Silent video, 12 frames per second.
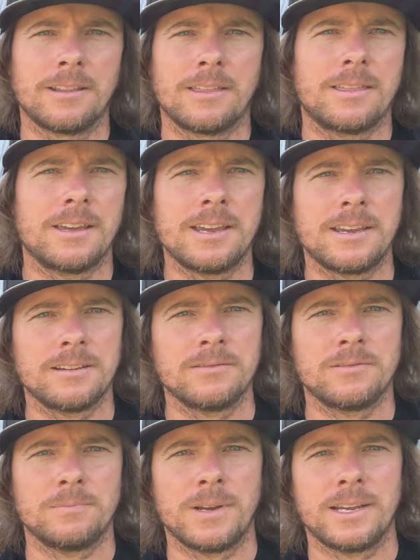thing
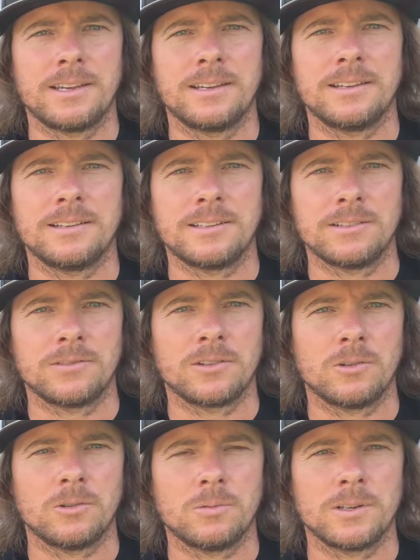of making it
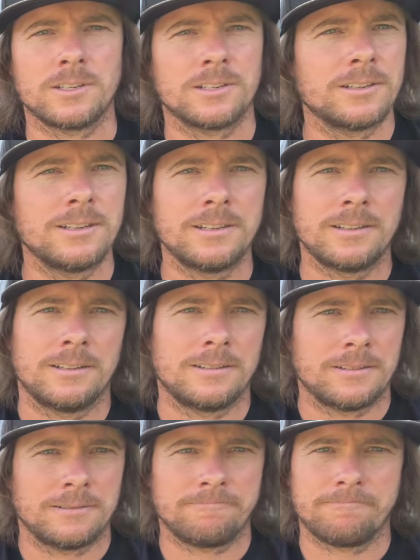difficult, which
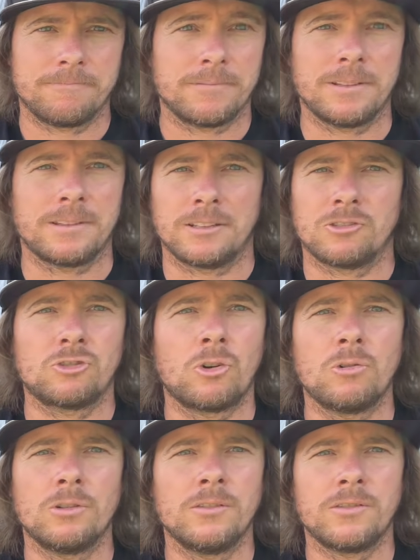that's
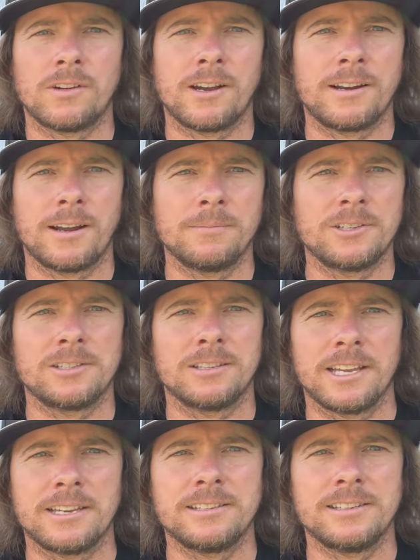totally fine. I'm just
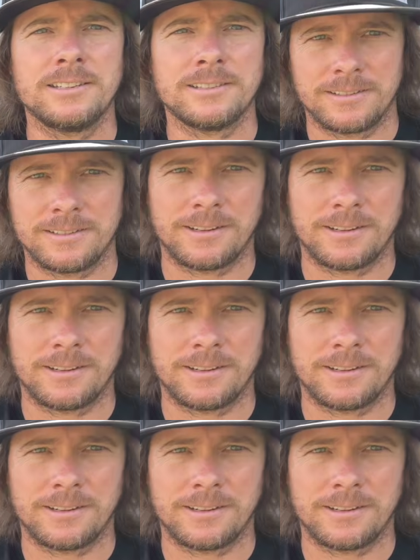lazy.